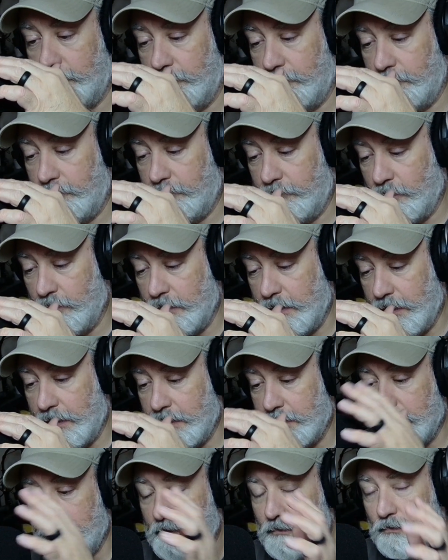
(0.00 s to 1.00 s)
for the
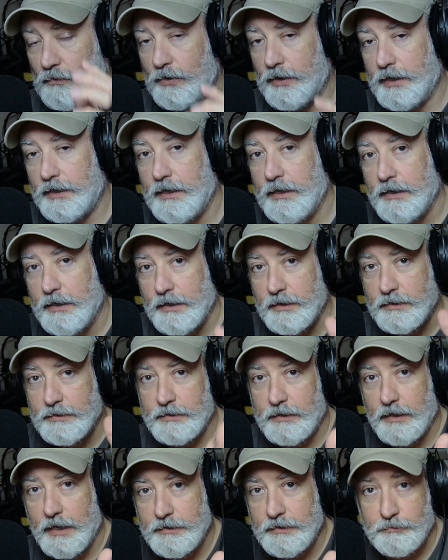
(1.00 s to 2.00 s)
NT1
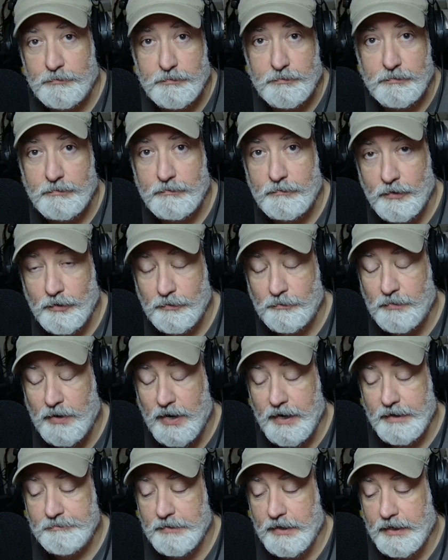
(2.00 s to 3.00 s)
/ Rode
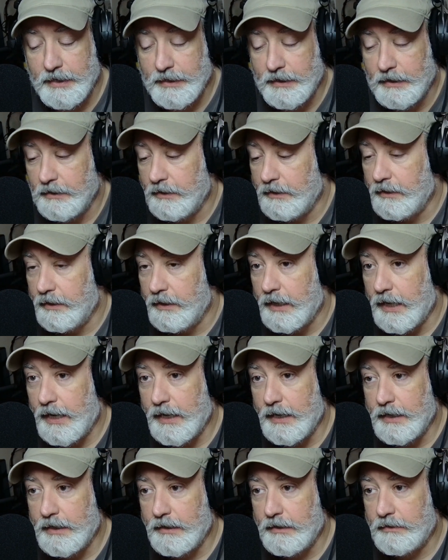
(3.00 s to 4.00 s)
Pod mic.
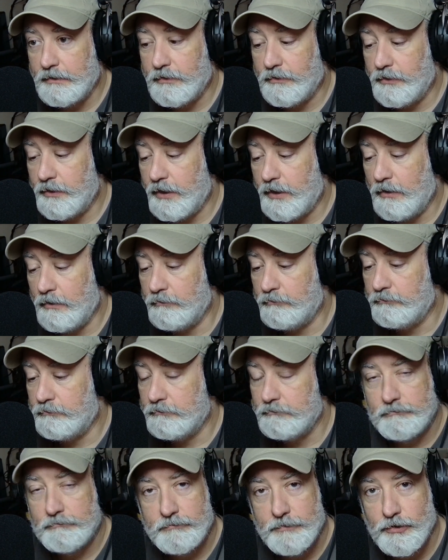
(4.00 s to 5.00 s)
And there you go.
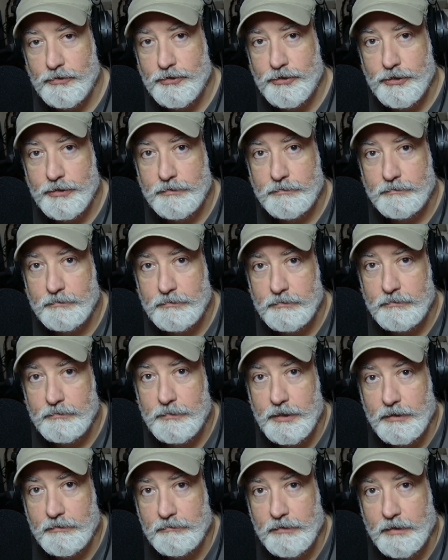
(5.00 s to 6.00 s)
There's your,
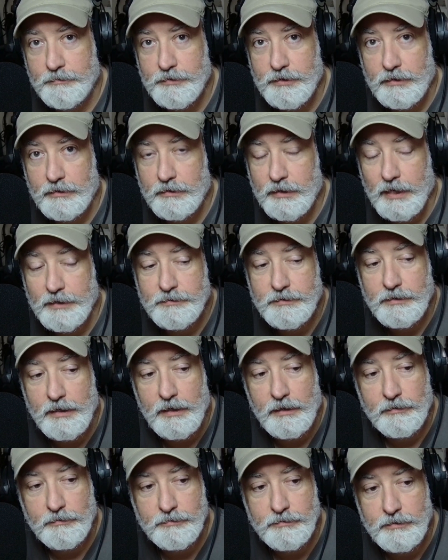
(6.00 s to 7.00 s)
comes in all kinds of
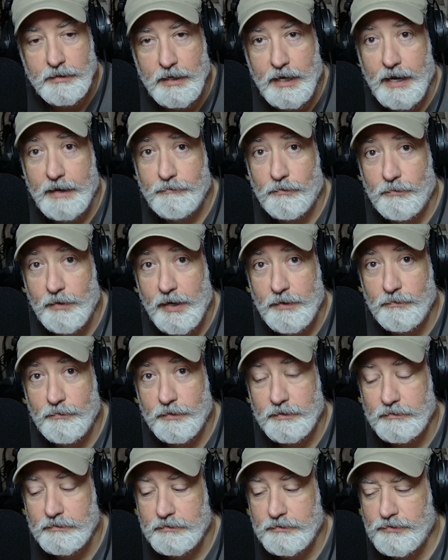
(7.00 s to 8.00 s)
colors. I have a red
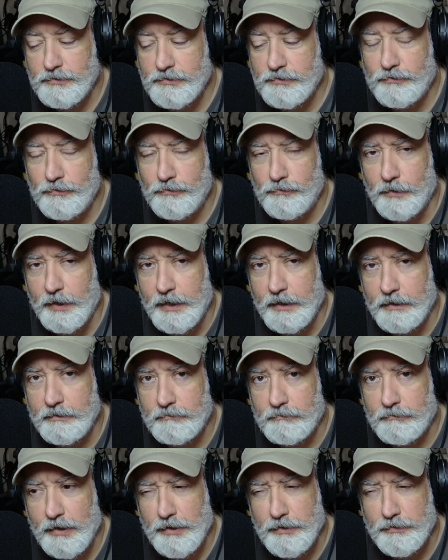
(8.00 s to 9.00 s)
one. This is too red.
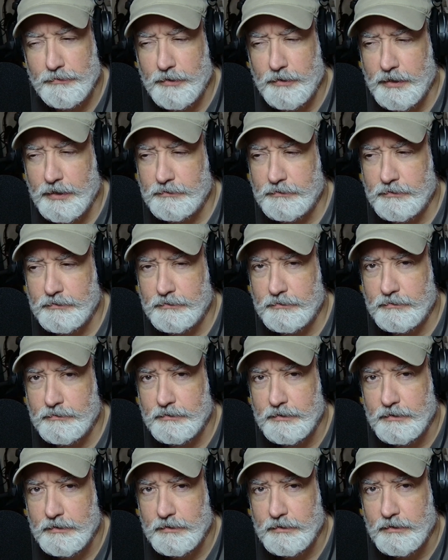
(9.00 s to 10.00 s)
Red on red is just
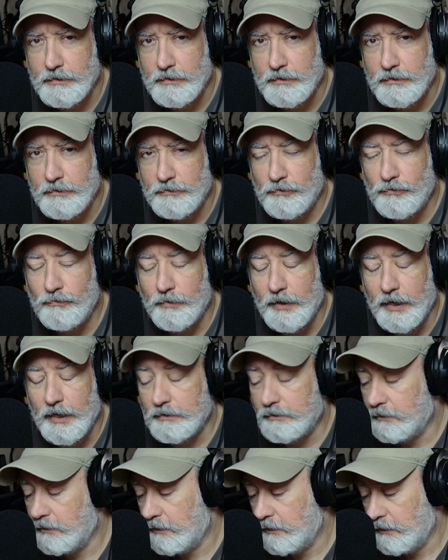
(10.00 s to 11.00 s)
too red.
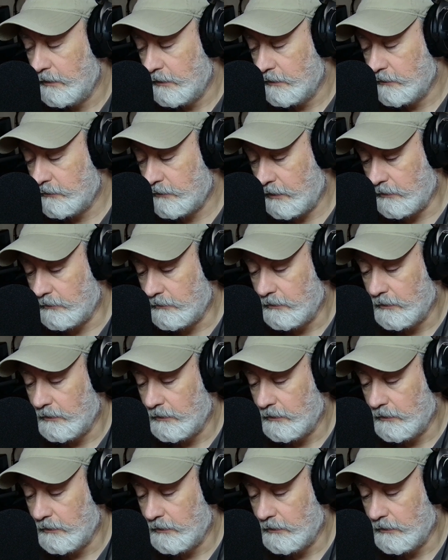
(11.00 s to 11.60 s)
So